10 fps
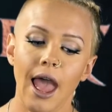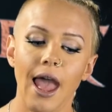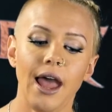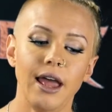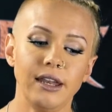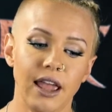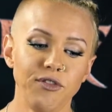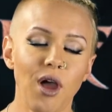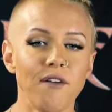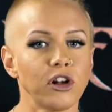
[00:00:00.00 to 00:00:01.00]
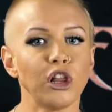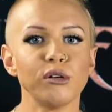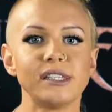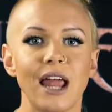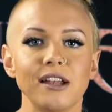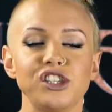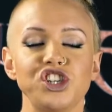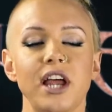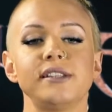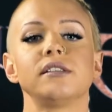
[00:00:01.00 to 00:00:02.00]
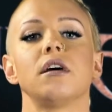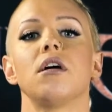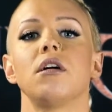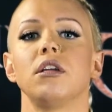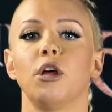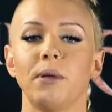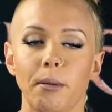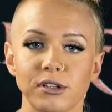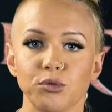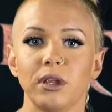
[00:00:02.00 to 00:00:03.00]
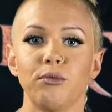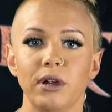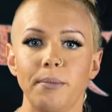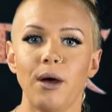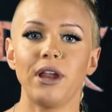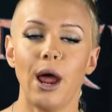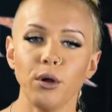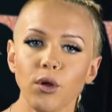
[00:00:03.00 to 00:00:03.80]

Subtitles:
and if you have a closed stance, chances are you'll be able to really rebound out